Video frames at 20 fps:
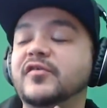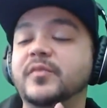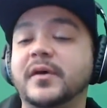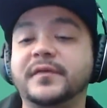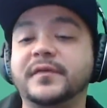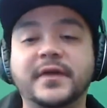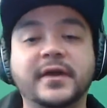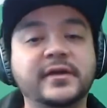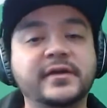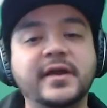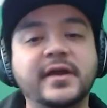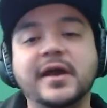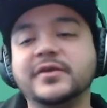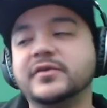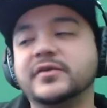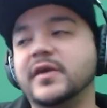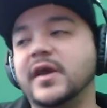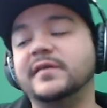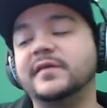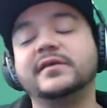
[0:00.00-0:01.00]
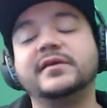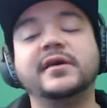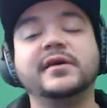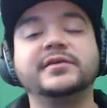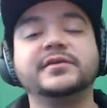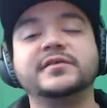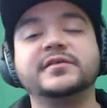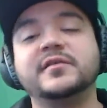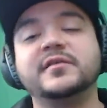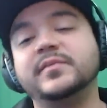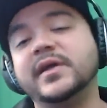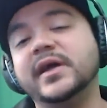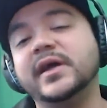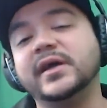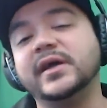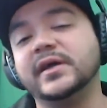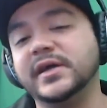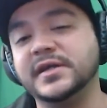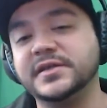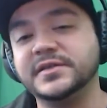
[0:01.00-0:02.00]
about their character and the character they're
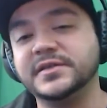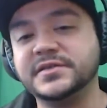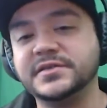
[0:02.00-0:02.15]
playing against.